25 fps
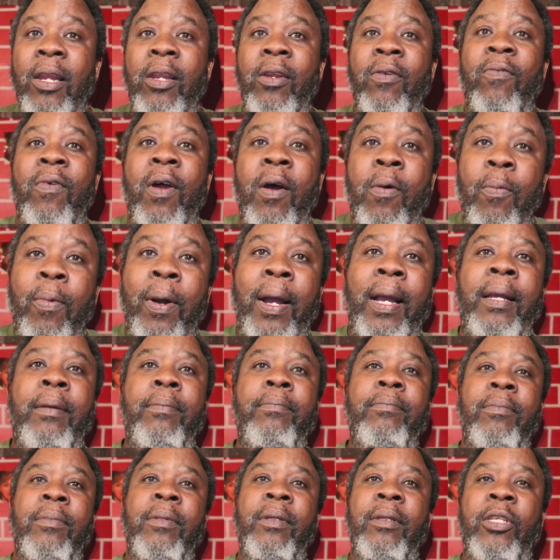on the runway.
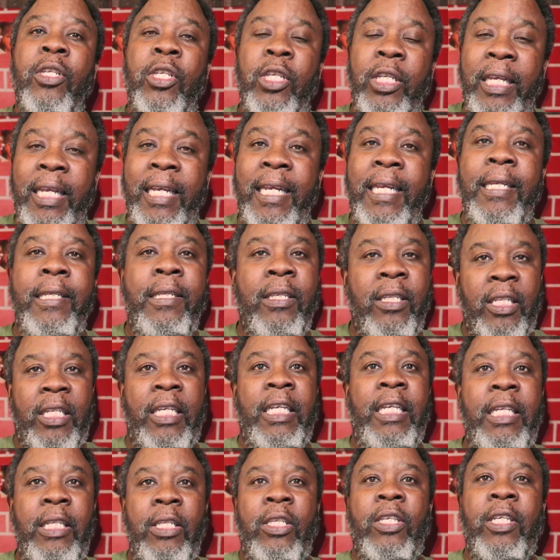Skeet,
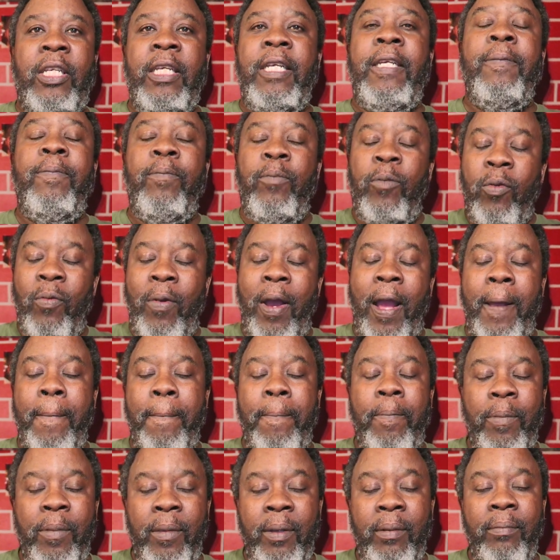skeet, skeet, right?
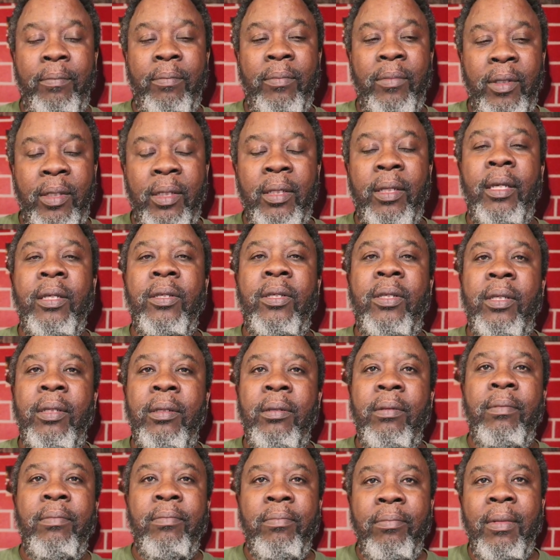
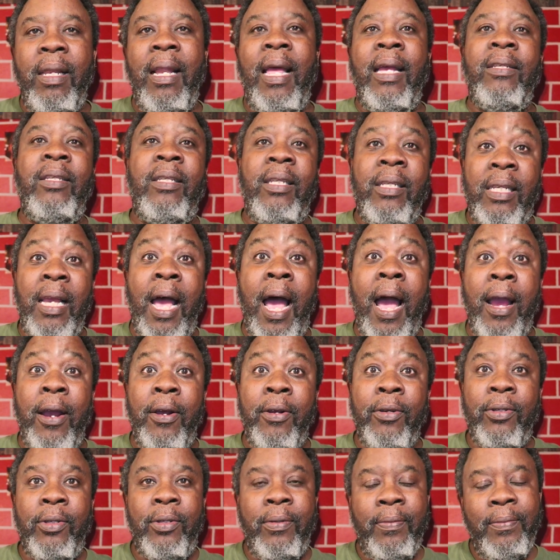That's the
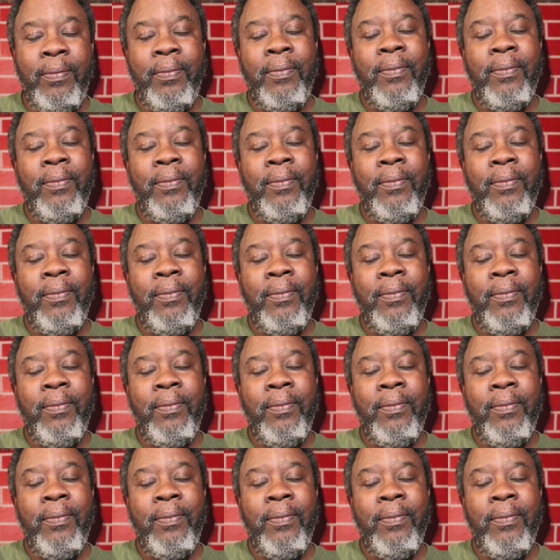tires.